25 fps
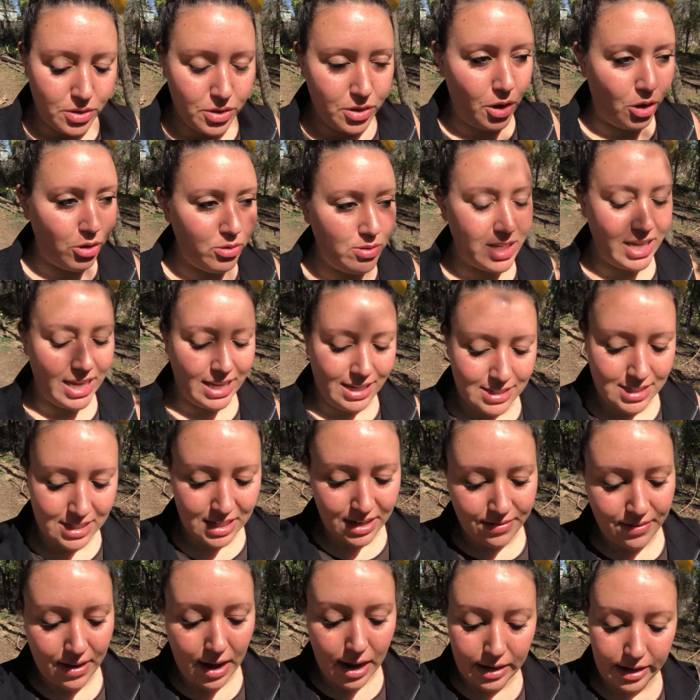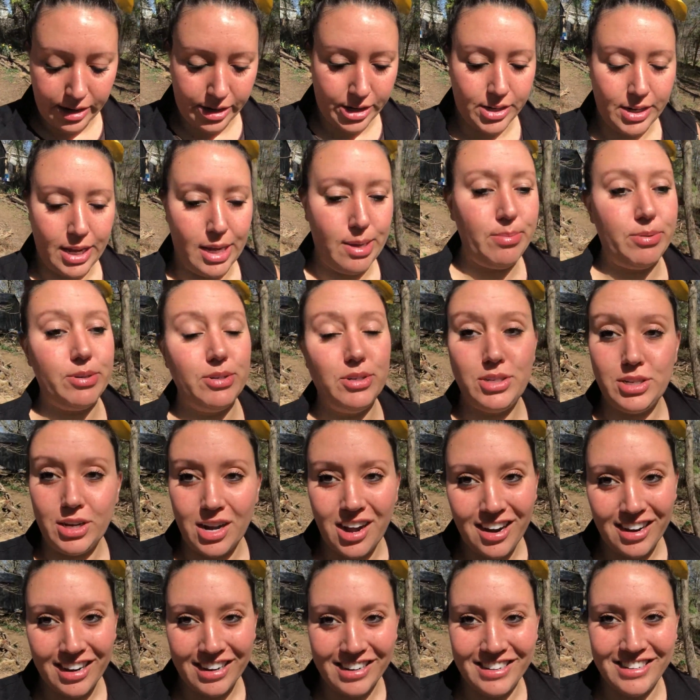go take stuff out of your neighbor's
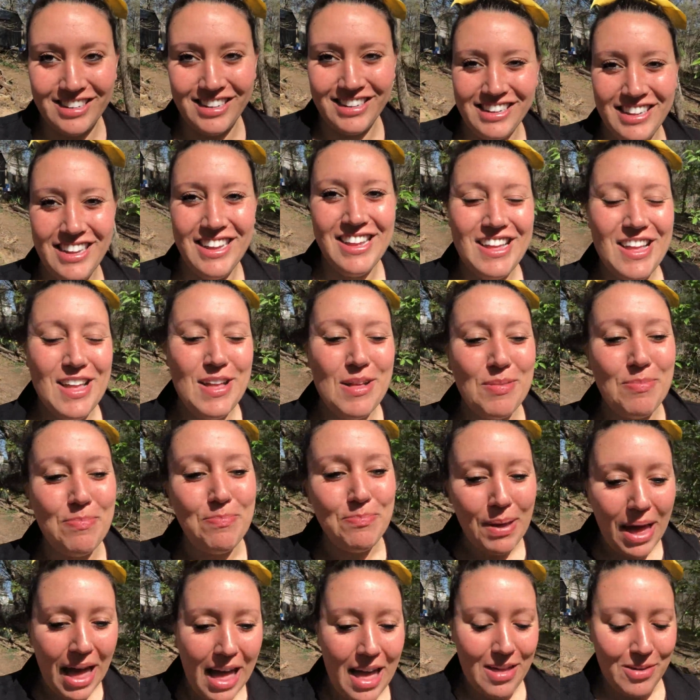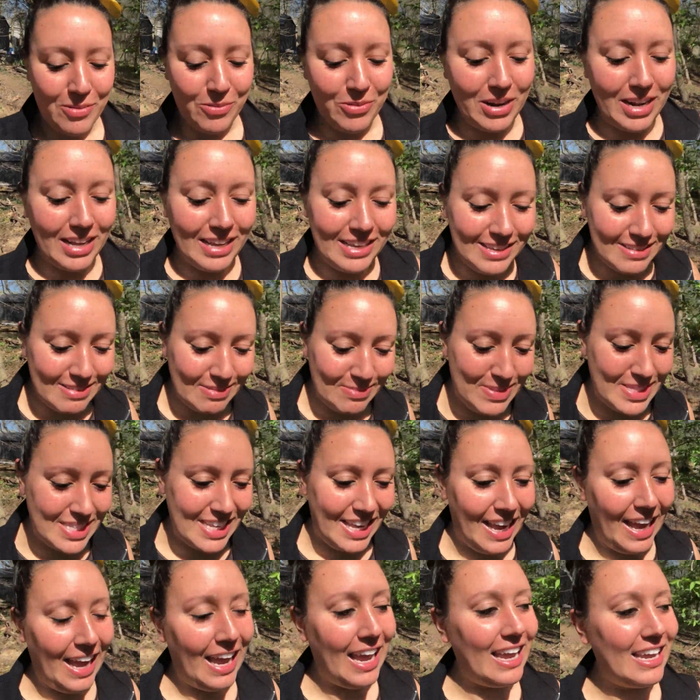yard. But what I am
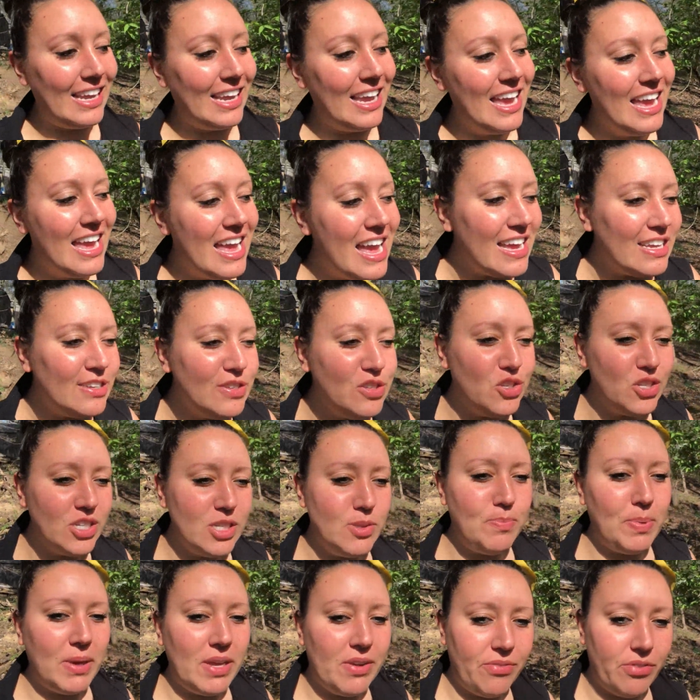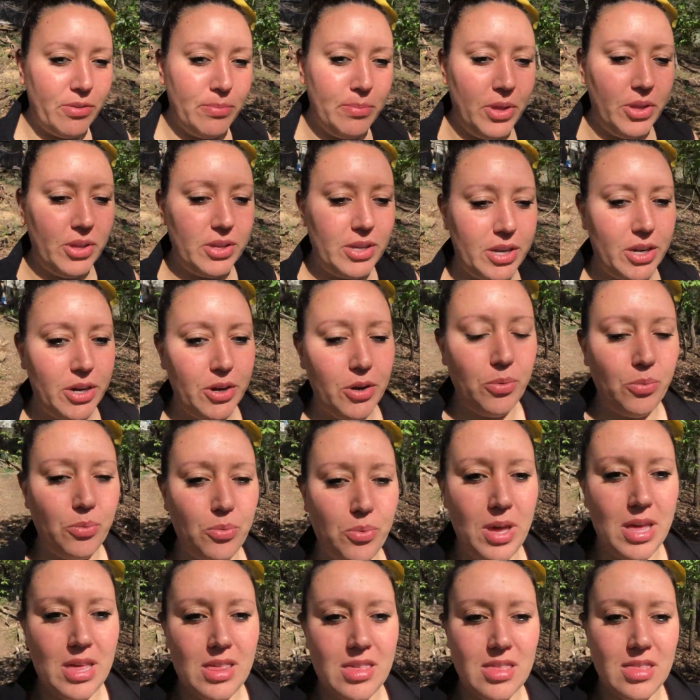saying is just be familiar
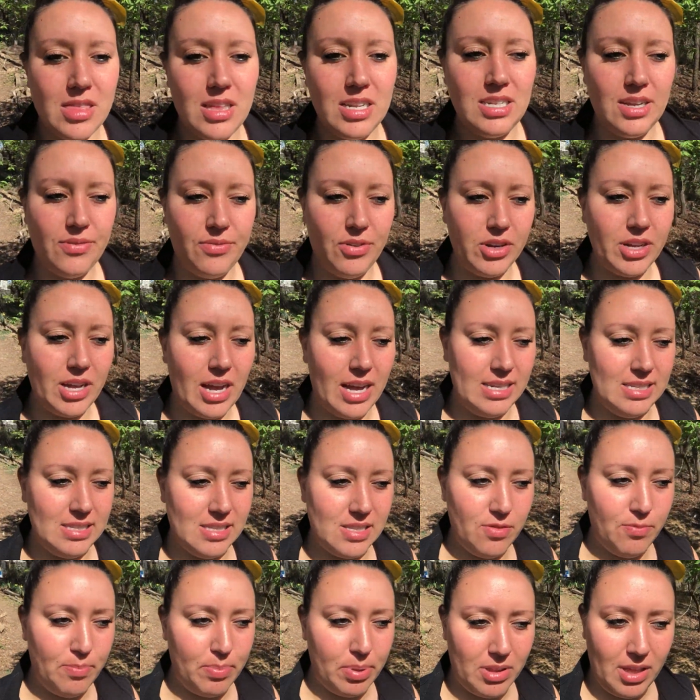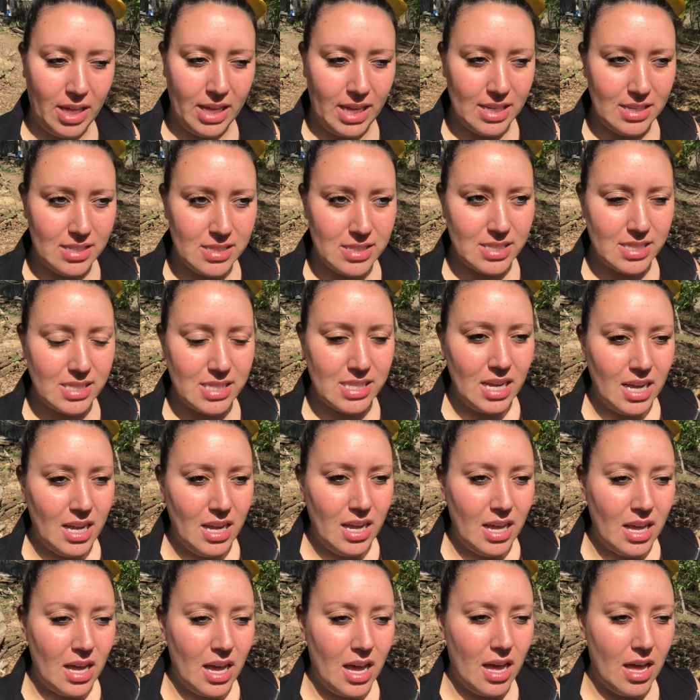with the different kinds of plants,
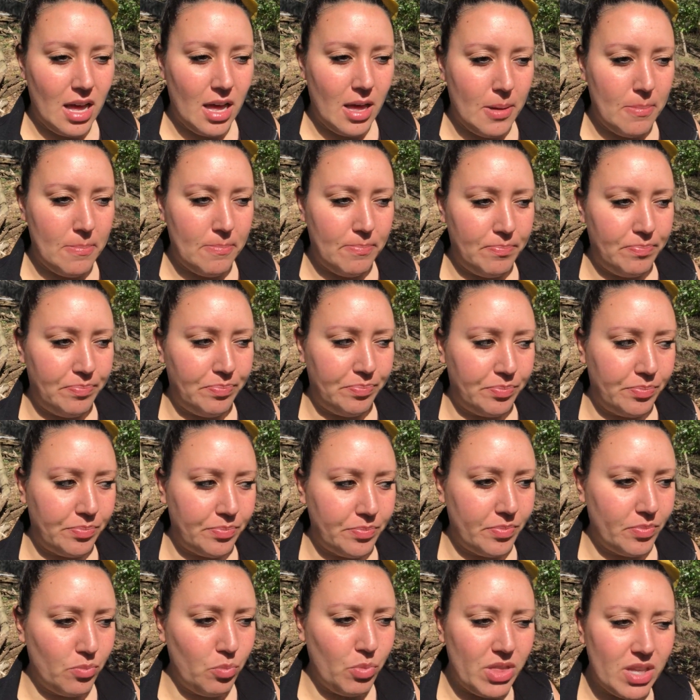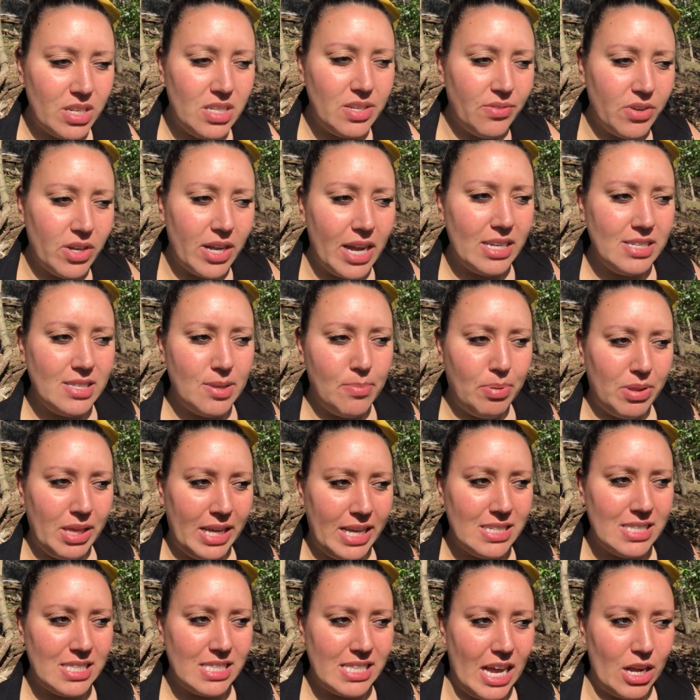um, with the different kinds of
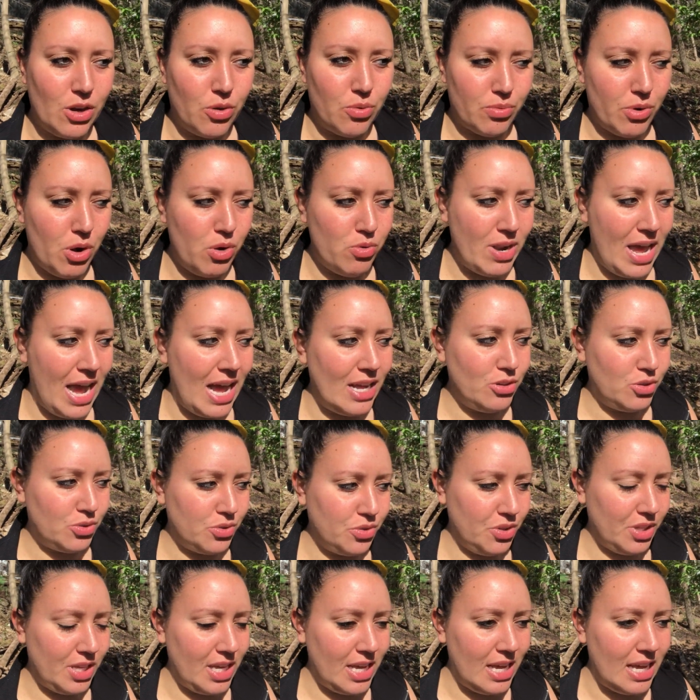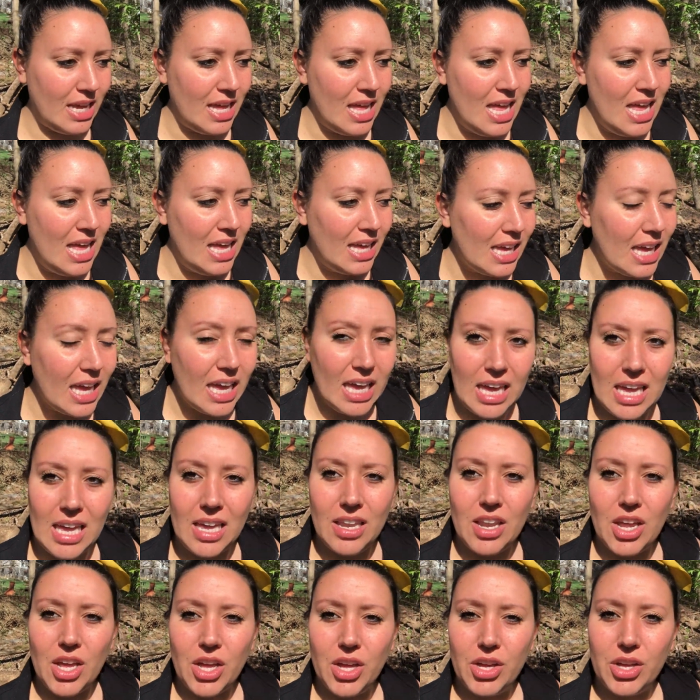plants that grow naturally
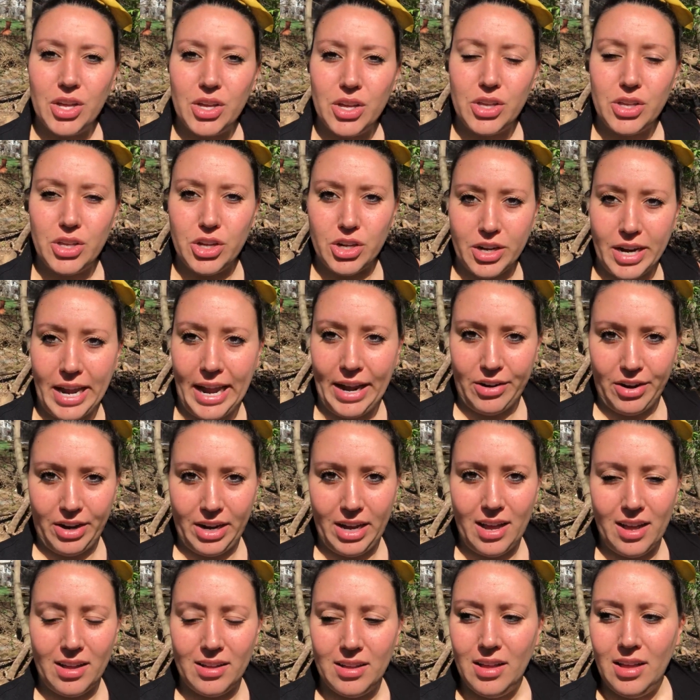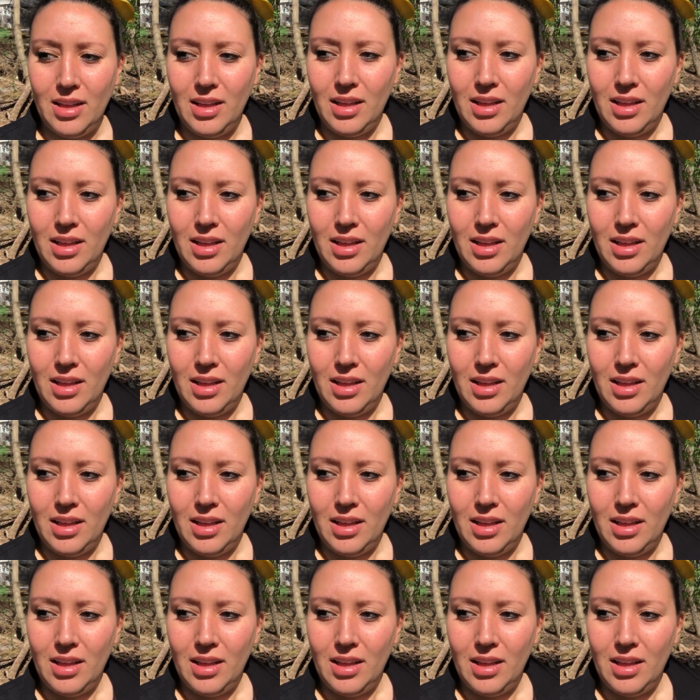in your area.